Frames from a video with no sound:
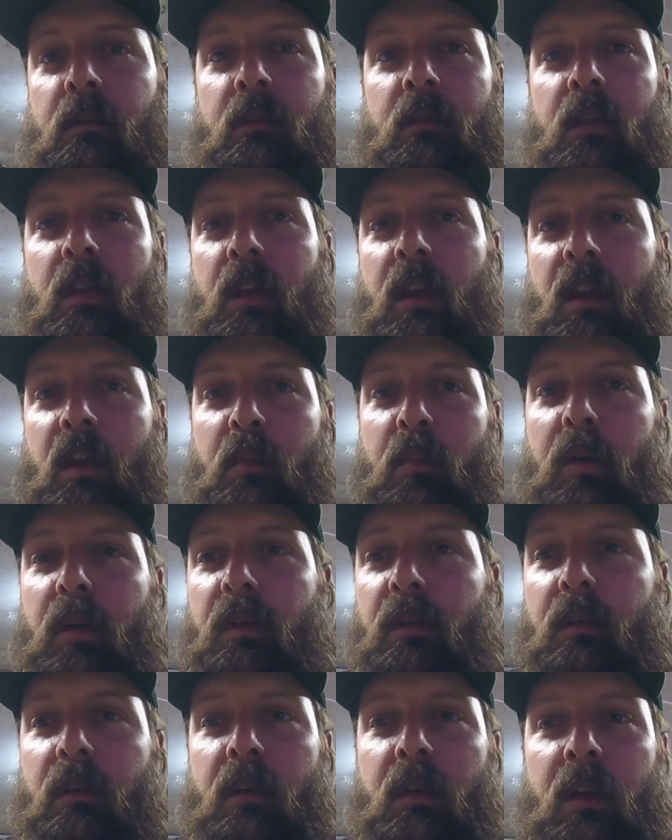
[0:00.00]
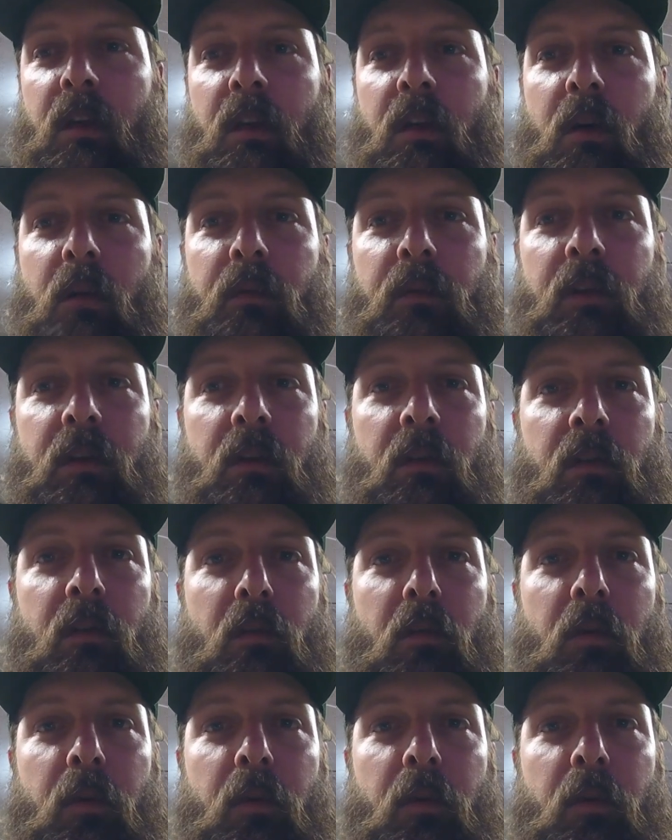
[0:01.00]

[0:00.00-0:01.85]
to the next person that can hopefully do some